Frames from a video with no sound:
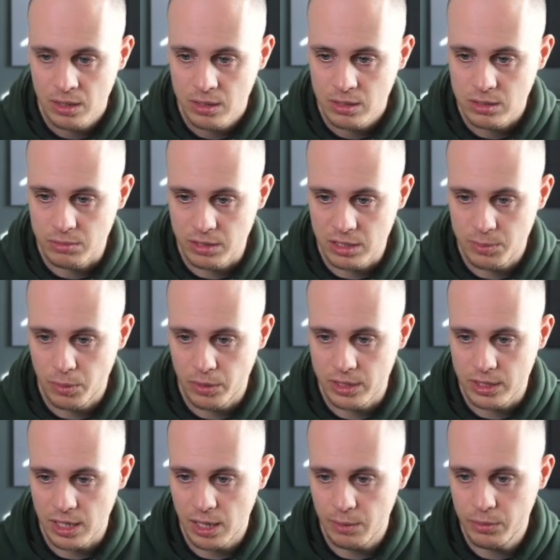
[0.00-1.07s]
So when it's
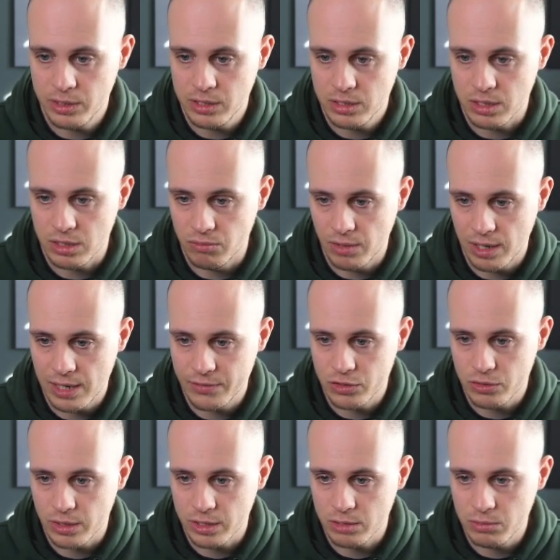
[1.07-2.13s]
pointing upwards, to the right of the
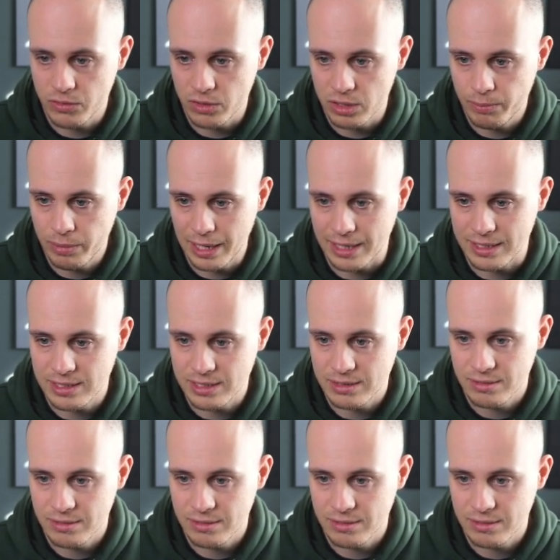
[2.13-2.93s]
triangle, we've got the plus.